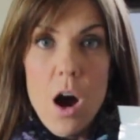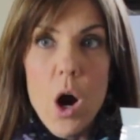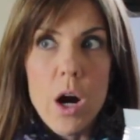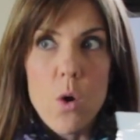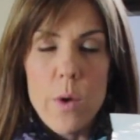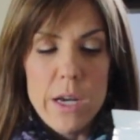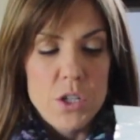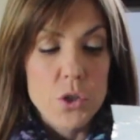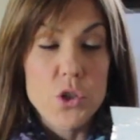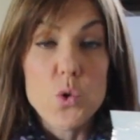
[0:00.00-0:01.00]
are going
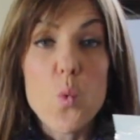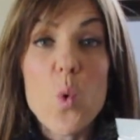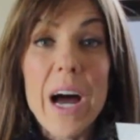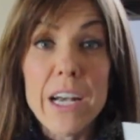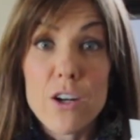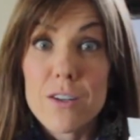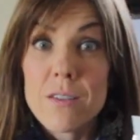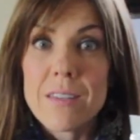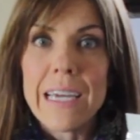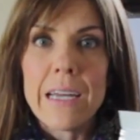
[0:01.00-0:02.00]
to do
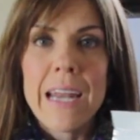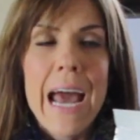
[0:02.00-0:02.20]
wonders in